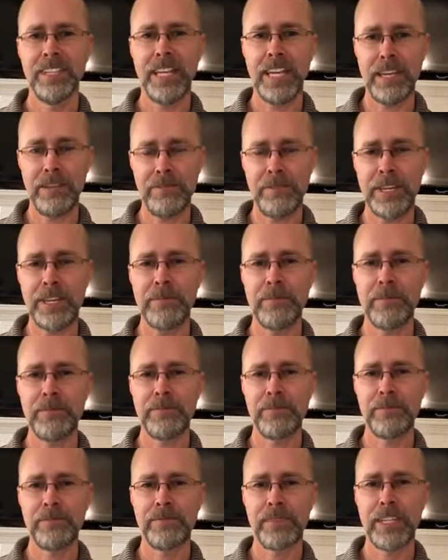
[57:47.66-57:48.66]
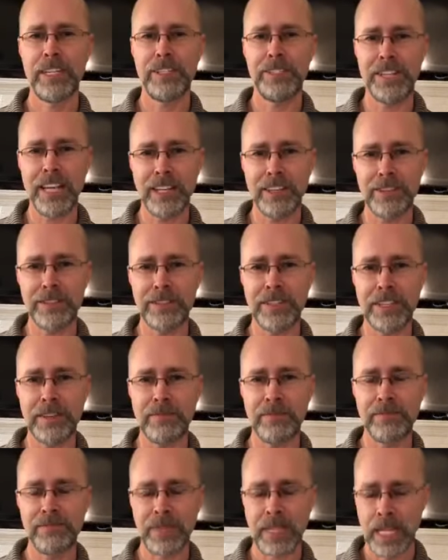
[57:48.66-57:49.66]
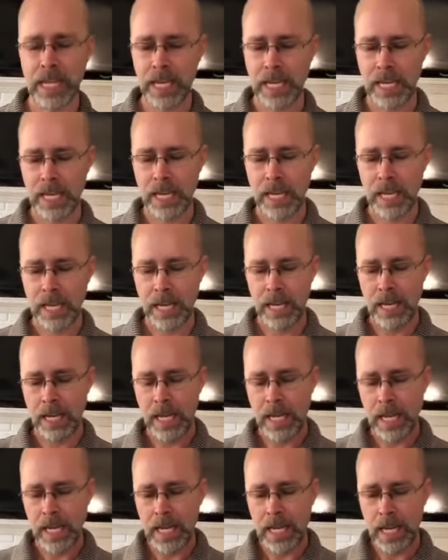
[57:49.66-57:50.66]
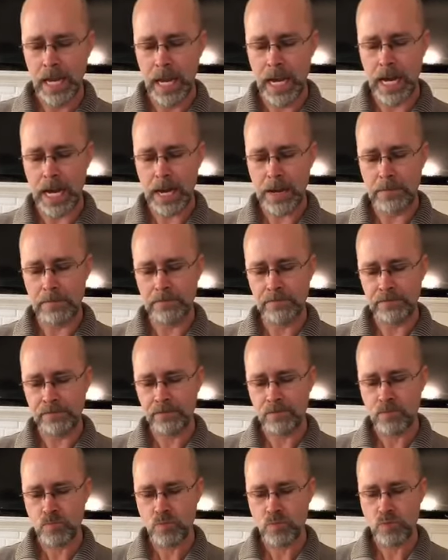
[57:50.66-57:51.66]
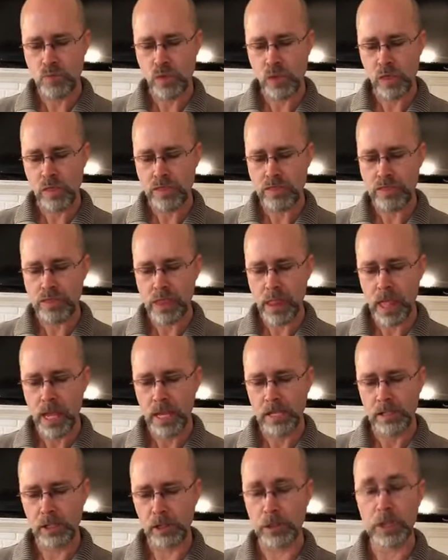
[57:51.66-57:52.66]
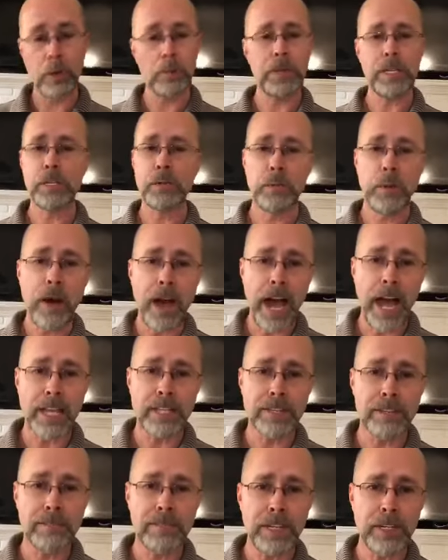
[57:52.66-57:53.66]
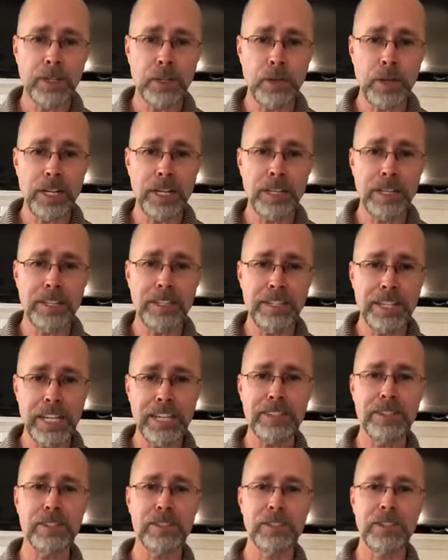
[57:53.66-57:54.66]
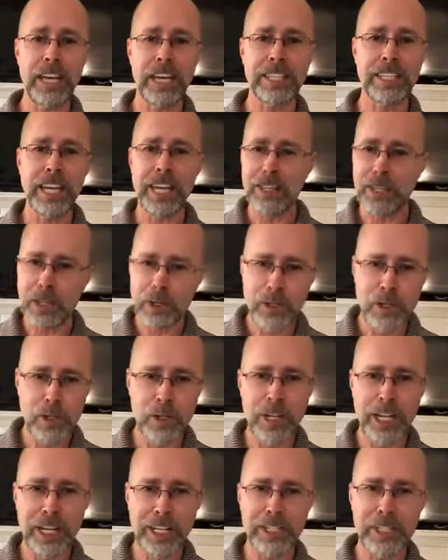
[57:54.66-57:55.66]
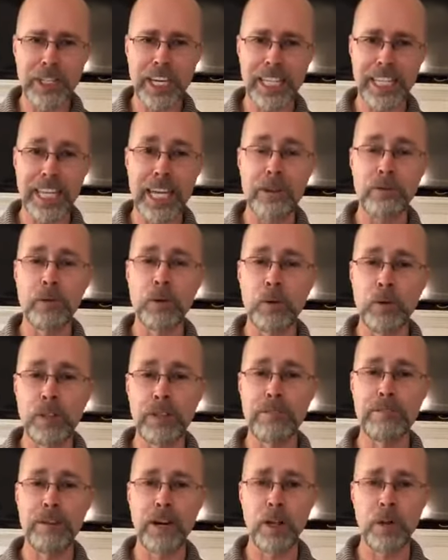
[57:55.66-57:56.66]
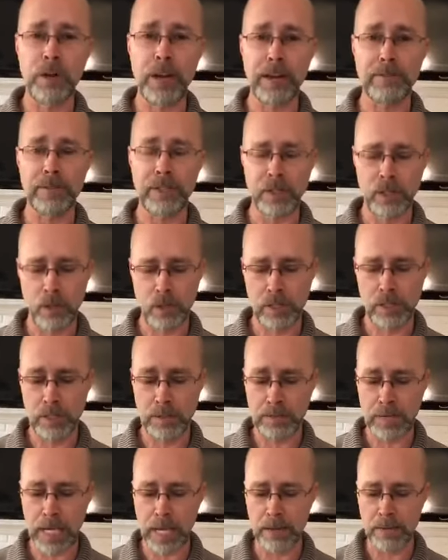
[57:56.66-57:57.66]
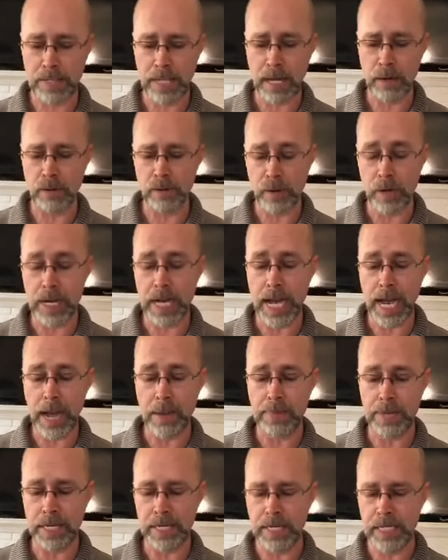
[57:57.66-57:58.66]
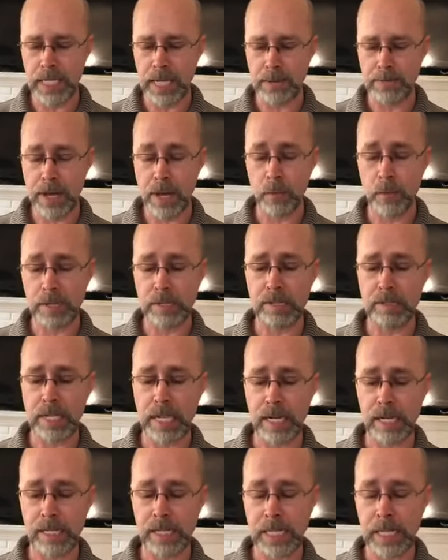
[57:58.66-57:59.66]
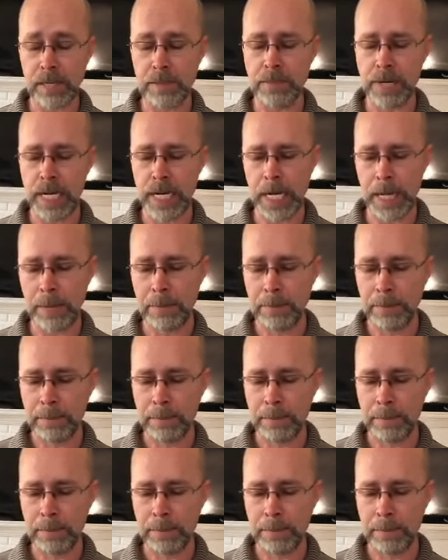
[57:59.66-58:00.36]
Envy, jealousy. Um, so don't be surprised if they treated Jesus like that, they'll treat us like that if we're really following after the Lord. Sometimes that will happen. I'm not wishing that on anybody.